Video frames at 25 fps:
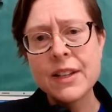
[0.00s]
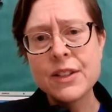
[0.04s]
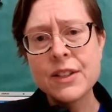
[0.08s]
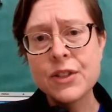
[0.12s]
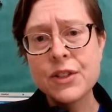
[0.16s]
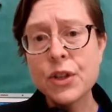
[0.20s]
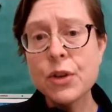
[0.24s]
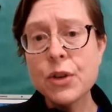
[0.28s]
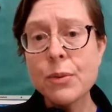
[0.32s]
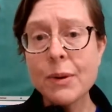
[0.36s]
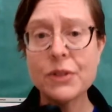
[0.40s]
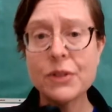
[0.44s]

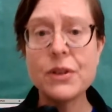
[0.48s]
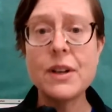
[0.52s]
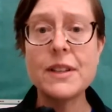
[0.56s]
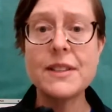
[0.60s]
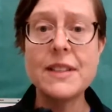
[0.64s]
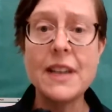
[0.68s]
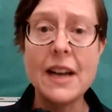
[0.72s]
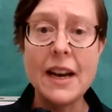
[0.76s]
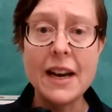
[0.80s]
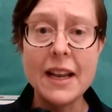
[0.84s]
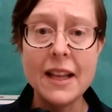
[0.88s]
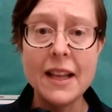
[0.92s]
too much
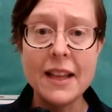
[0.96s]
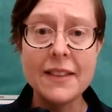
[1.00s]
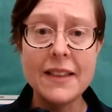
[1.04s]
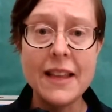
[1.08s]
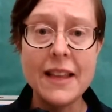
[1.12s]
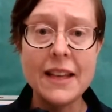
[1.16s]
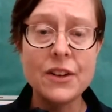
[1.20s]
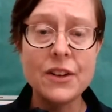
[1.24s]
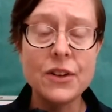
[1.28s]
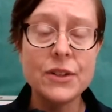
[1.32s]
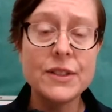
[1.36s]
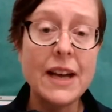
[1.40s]
rosin on it, and
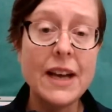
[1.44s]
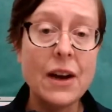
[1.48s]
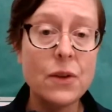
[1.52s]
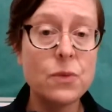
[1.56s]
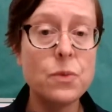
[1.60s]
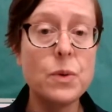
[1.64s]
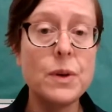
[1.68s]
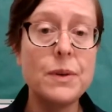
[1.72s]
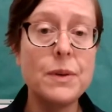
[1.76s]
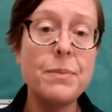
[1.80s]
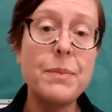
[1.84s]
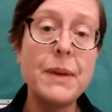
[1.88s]
then your sound
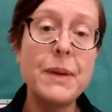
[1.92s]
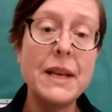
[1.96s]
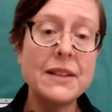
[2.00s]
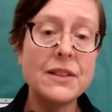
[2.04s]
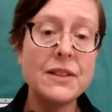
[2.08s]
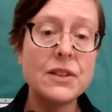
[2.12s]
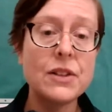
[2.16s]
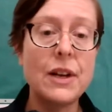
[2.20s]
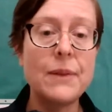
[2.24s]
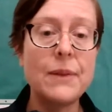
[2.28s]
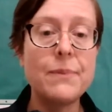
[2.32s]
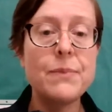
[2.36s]
wouldn't be
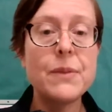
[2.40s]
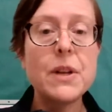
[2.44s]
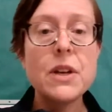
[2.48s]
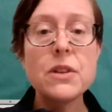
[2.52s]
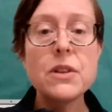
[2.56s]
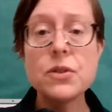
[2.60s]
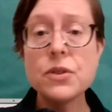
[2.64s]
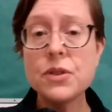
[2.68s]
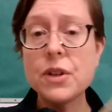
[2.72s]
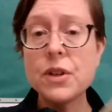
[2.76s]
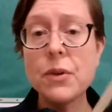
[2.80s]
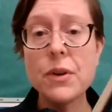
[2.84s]
as good.
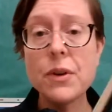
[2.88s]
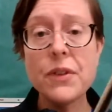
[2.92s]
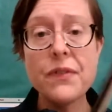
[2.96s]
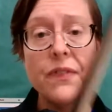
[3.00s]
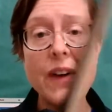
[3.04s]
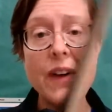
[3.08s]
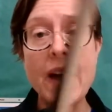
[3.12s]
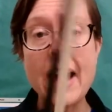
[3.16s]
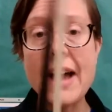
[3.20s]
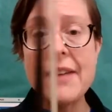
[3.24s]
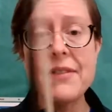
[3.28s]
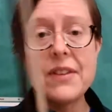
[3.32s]
So start with
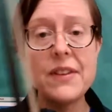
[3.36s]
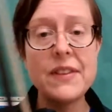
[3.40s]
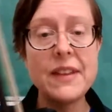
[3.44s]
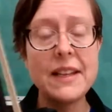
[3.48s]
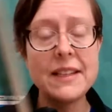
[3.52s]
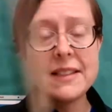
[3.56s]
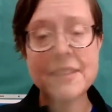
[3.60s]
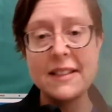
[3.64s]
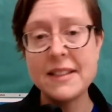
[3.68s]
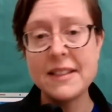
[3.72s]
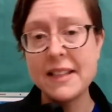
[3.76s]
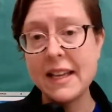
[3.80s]
5 and
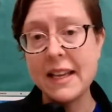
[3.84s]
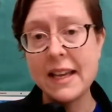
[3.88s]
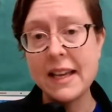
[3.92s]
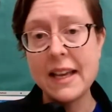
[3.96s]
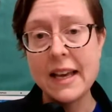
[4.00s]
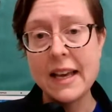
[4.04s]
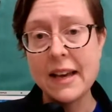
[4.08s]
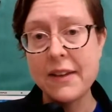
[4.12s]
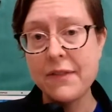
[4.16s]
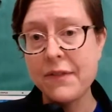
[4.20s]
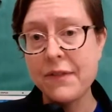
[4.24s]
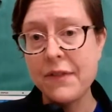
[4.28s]
then see
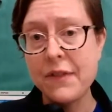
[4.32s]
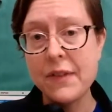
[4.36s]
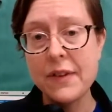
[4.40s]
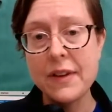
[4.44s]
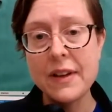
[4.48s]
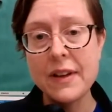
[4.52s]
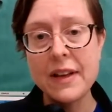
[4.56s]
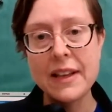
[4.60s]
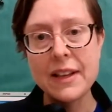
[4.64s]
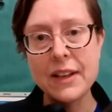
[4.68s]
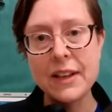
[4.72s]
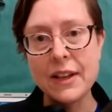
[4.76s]
if
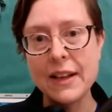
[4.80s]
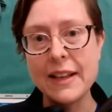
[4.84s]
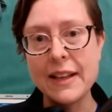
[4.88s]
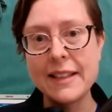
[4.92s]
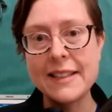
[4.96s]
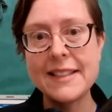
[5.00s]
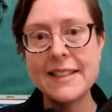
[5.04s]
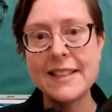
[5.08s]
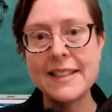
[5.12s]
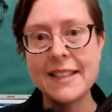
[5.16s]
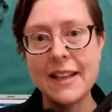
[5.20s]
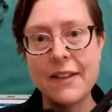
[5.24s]

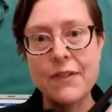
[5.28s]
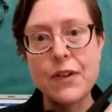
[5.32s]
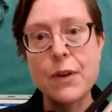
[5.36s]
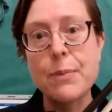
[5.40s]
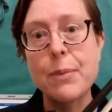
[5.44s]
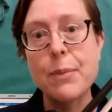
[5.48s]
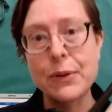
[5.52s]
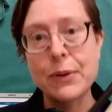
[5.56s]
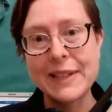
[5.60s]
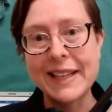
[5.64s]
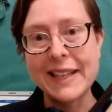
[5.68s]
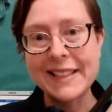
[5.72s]
you're
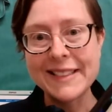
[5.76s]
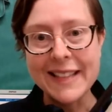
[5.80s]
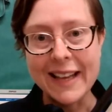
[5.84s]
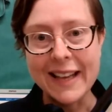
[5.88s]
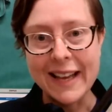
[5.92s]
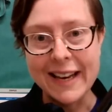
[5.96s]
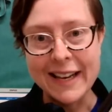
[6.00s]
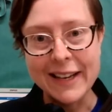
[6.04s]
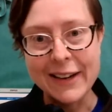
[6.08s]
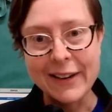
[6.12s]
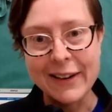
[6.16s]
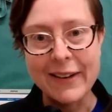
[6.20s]
both not
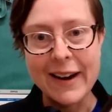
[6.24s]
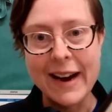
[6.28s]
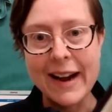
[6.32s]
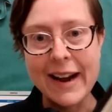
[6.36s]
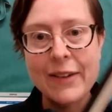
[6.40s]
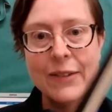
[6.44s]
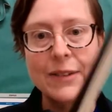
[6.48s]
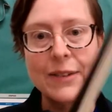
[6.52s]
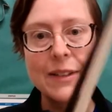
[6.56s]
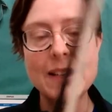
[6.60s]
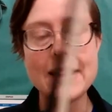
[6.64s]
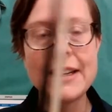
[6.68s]
sliding
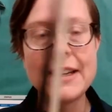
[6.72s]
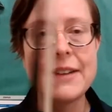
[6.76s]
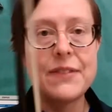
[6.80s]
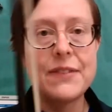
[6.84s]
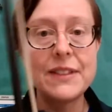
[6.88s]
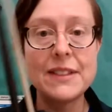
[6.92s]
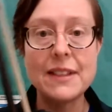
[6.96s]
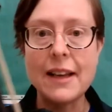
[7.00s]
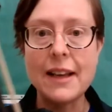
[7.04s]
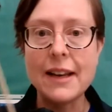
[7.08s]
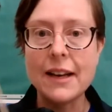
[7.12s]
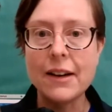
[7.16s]
around. And if
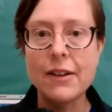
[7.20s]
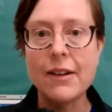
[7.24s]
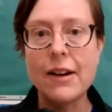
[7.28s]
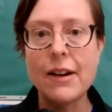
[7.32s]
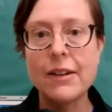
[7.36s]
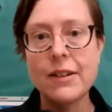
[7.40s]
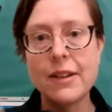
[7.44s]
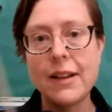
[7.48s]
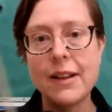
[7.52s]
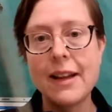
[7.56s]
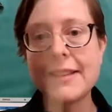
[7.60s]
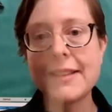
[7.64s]
it's sliding
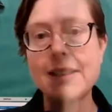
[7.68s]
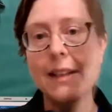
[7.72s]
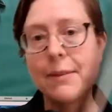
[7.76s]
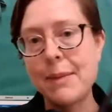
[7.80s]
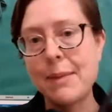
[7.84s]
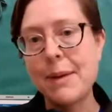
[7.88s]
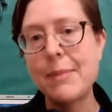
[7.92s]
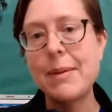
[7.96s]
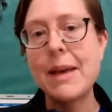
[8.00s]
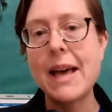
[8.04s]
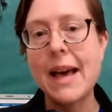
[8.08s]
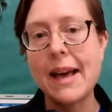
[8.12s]
around a lot, then
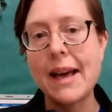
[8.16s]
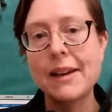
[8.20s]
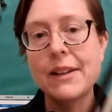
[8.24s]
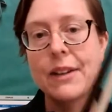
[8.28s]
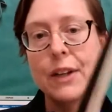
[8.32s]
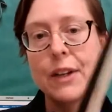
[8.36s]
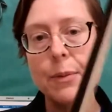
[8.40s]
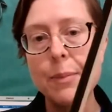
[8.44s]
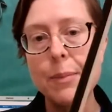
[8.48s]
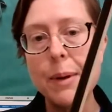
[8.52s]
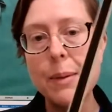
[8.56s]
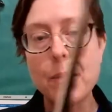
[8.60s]
maybe add a
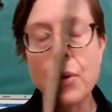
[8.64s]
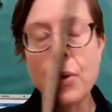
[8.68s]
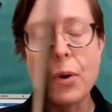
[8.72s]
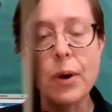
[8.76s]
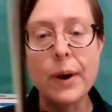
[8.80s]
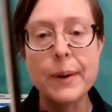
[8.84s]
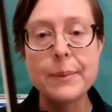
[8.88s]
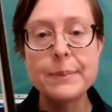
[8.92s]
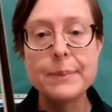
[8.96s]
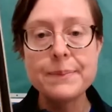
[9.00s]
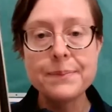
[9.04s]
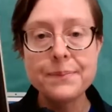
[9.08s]
little bit
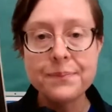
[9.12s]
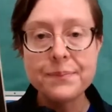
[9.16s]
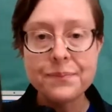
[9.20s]
more.